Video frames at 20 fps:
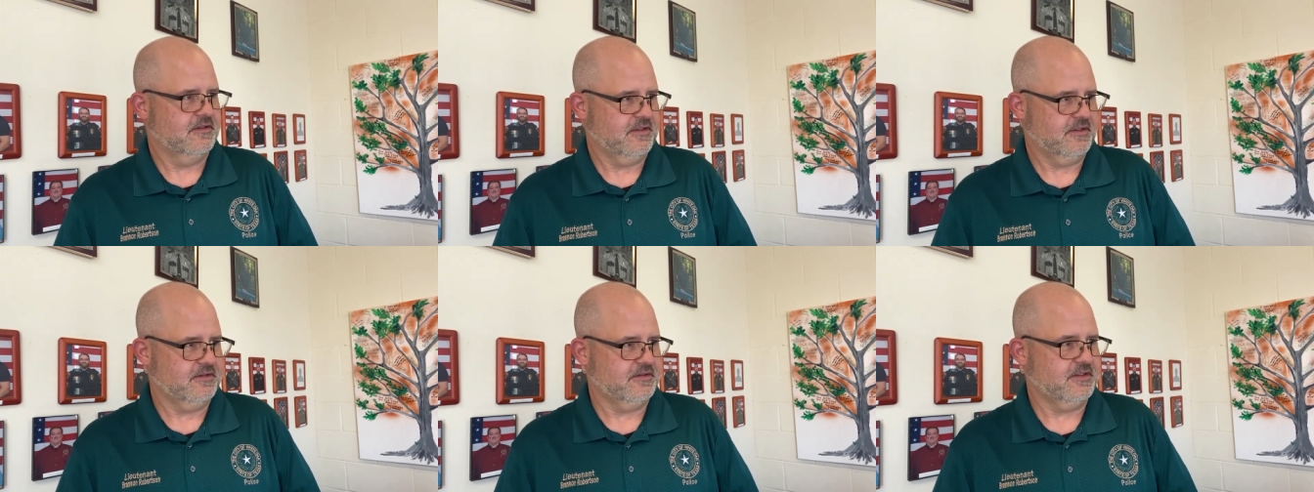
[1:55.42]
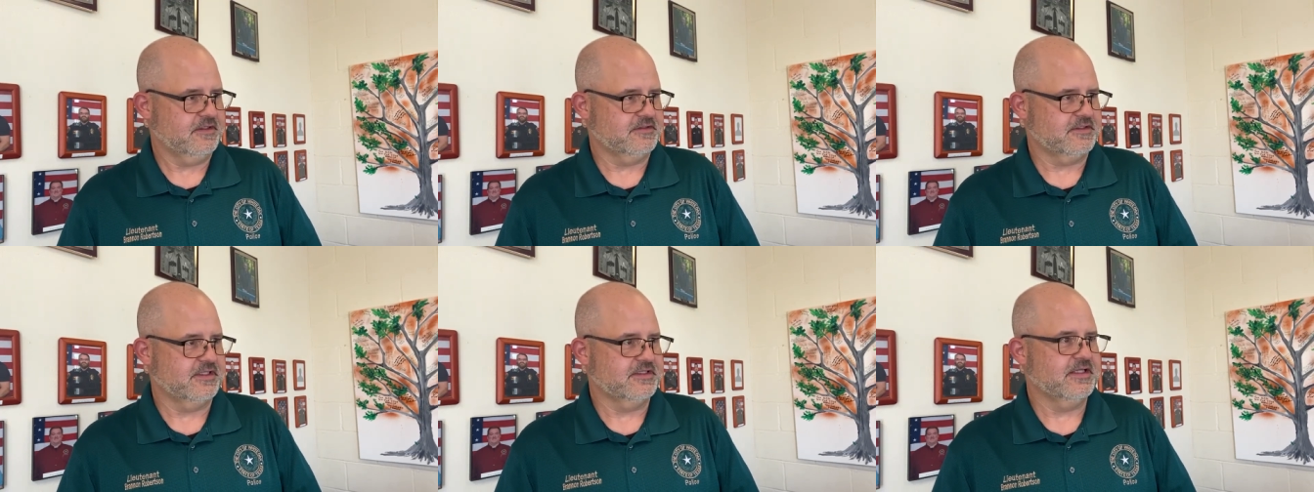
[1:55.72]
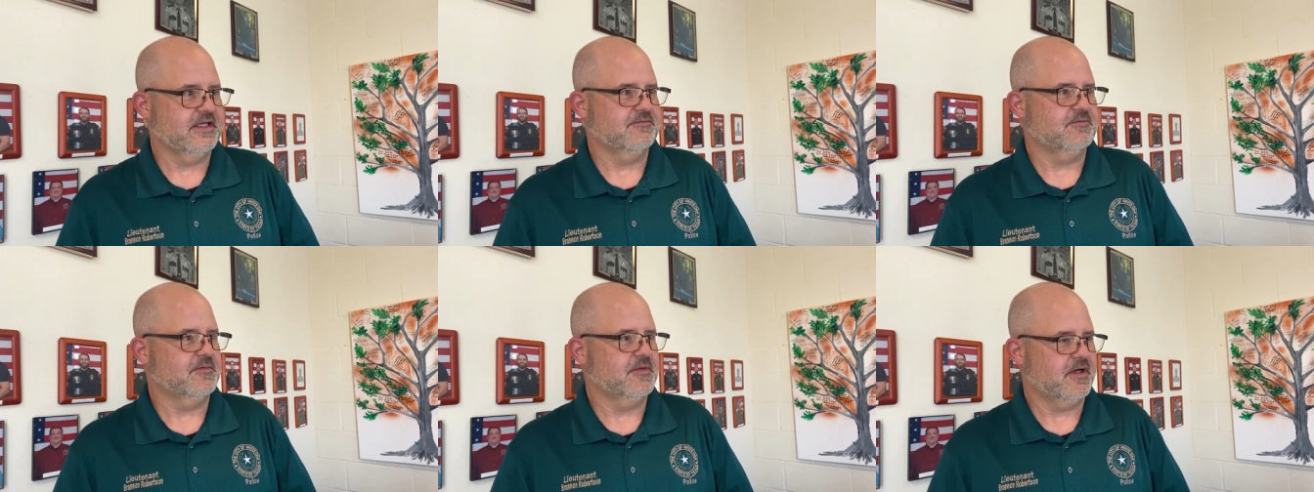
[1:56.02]
and things like
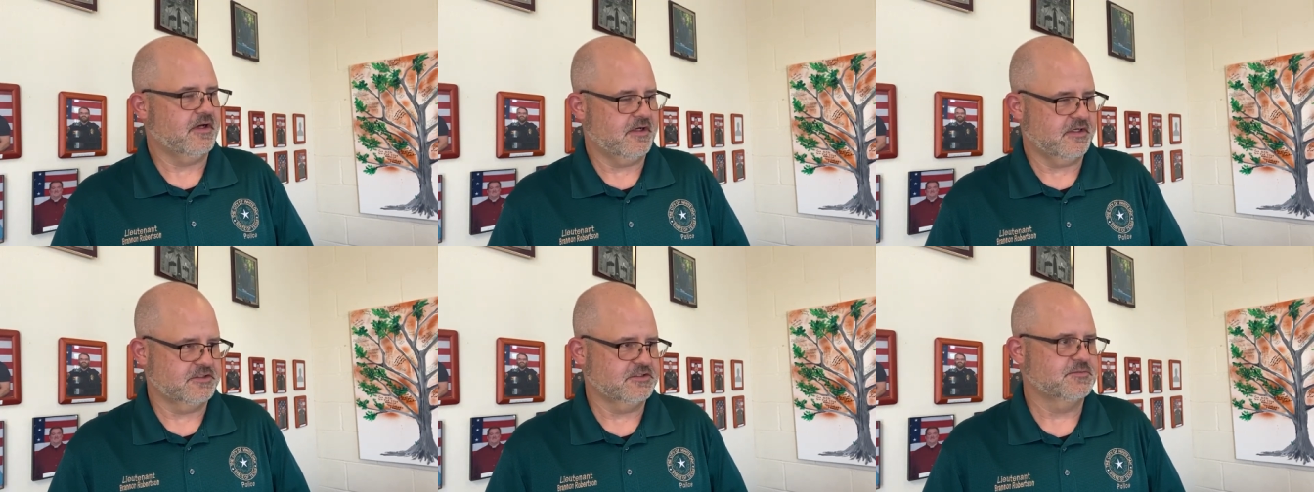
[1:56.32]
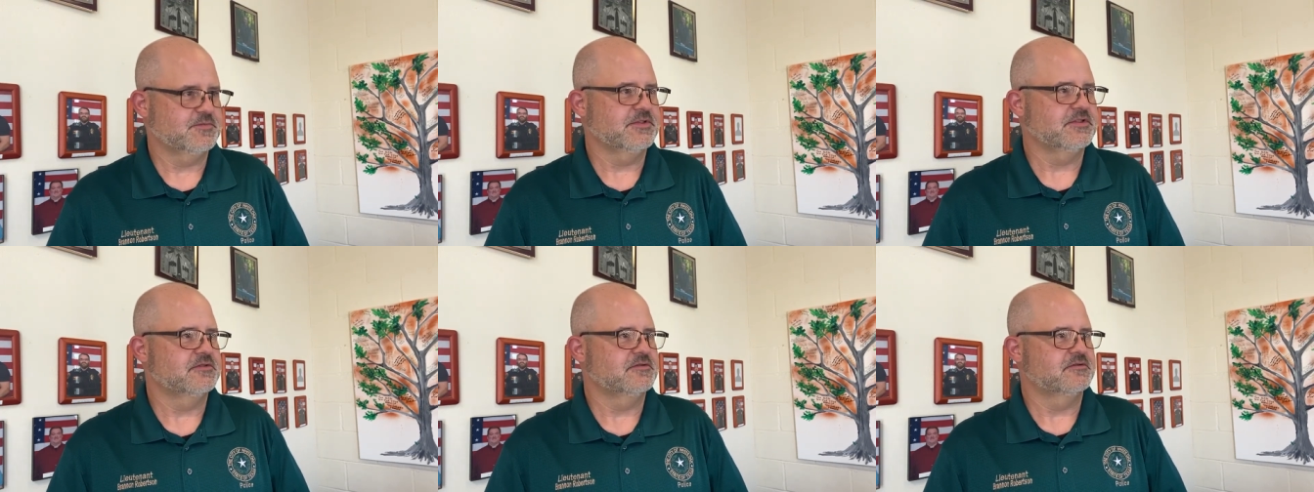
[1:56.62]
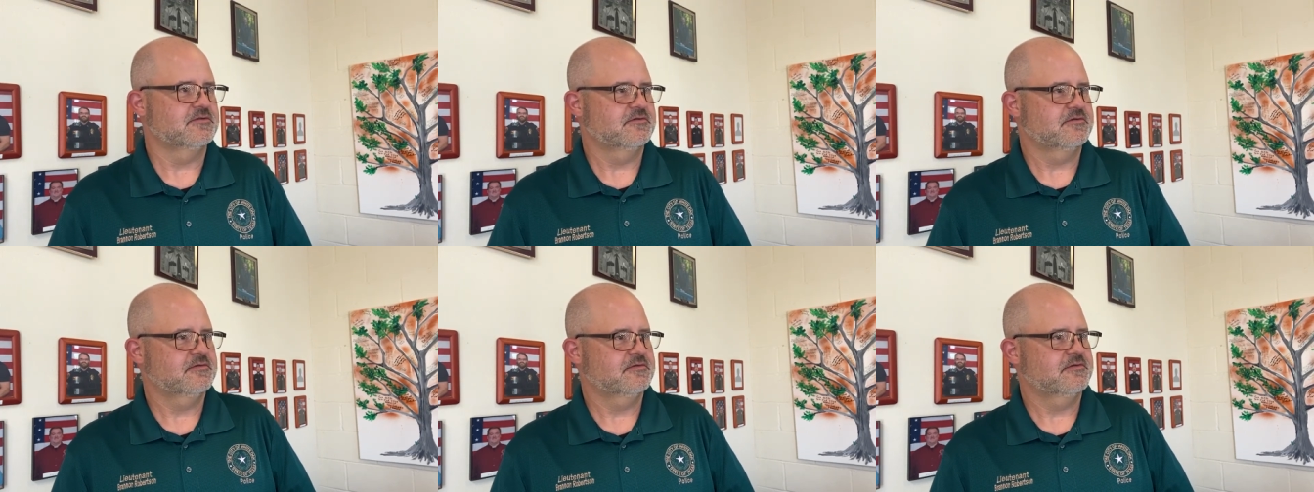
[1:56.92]
that from the
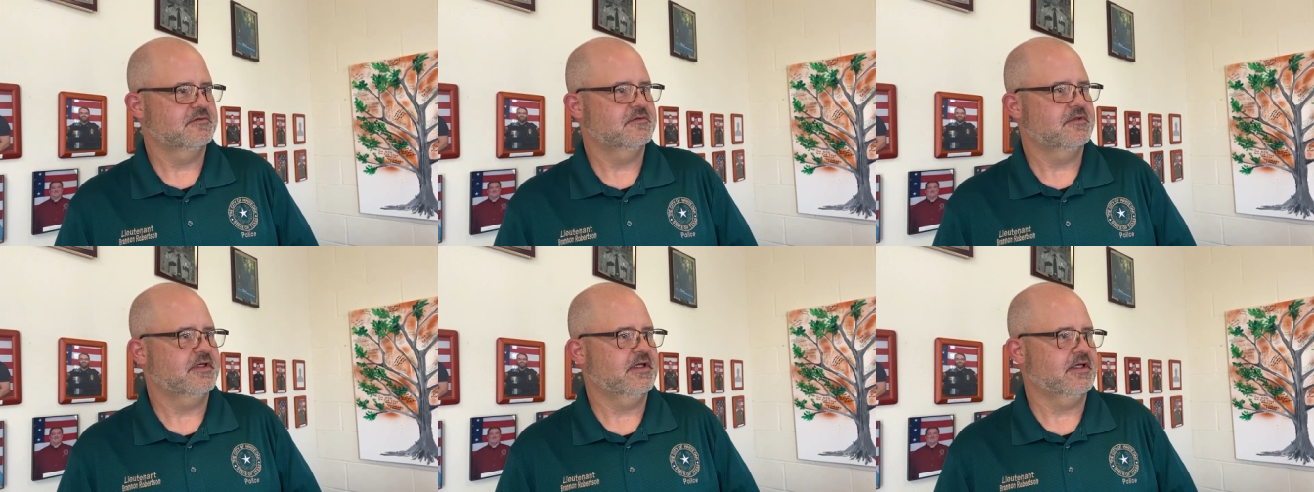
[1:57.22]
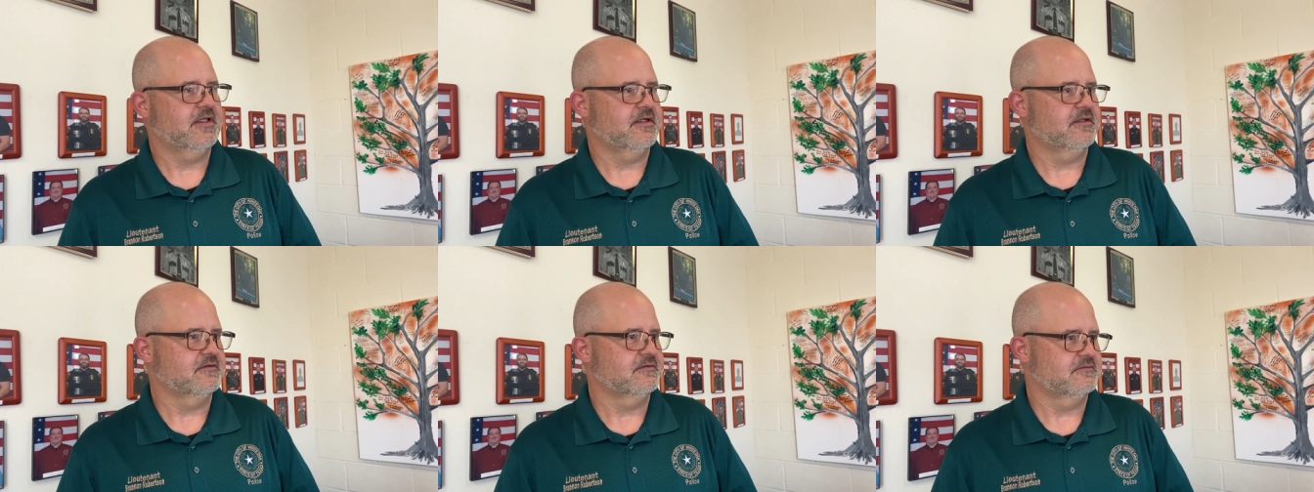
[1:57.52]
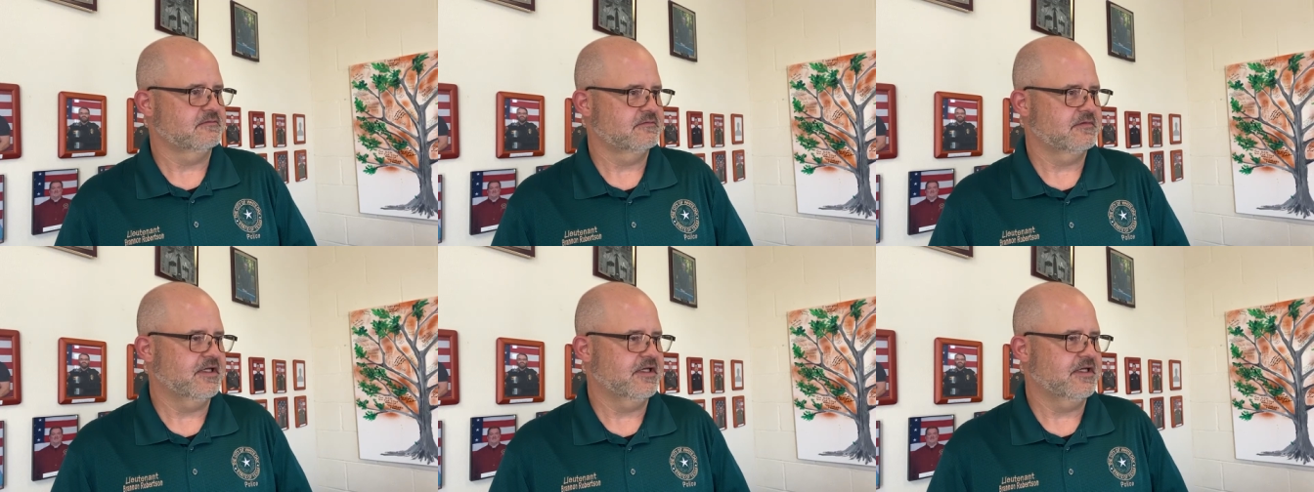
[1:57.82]
hospital, and